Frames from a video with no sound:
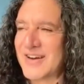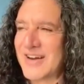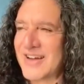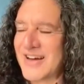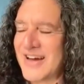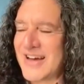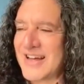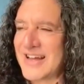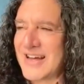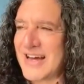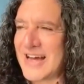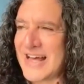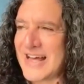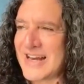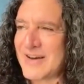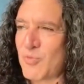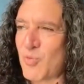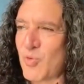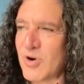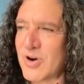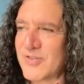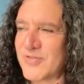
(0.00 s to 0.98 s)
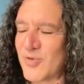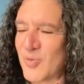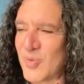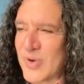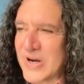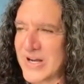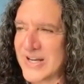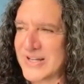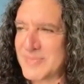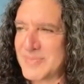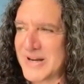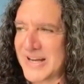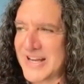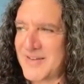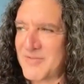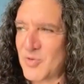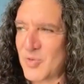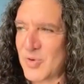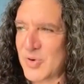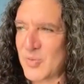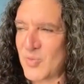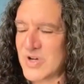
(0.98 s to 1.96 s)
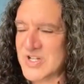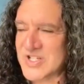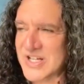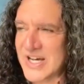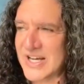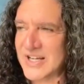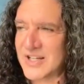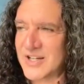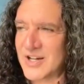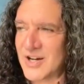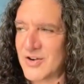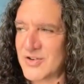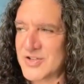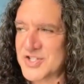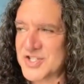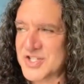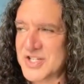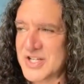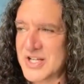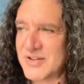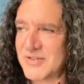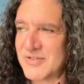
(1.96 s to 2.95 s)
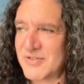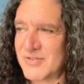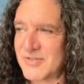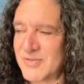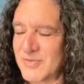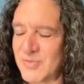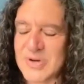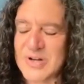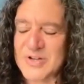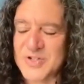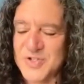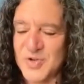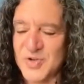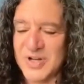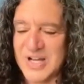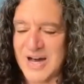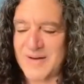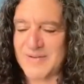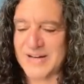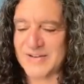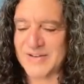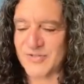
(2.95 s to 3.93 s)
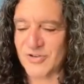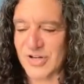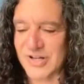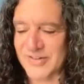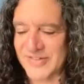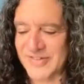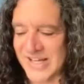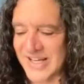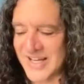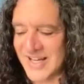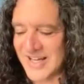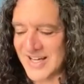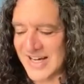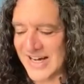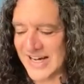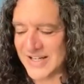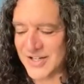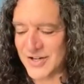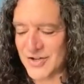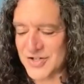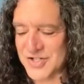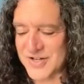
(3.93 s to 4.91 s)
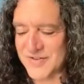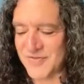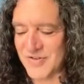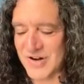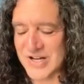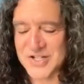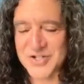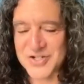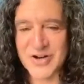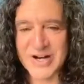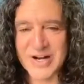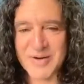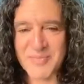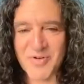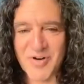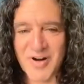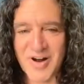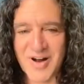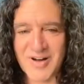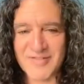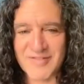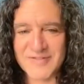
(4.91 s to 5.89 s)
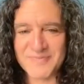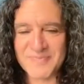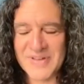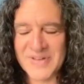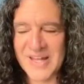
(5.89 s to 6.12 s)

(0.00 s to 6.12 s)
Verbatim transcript: I, I, had a word for what I did, but I can't remember what it was. I'd go and see when I was doing comedy for a living. I'd go see friends who did improv,